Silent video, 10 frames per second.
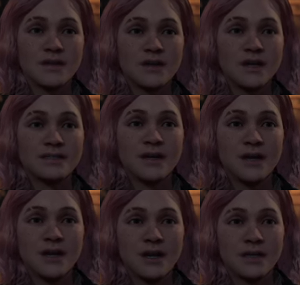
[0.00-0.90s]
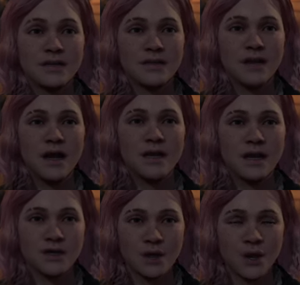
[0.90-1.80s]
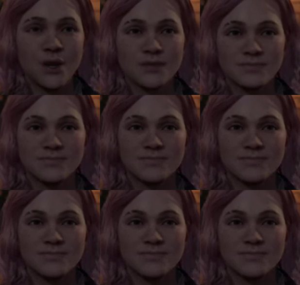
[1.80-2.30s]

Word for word: If there's anything I can do...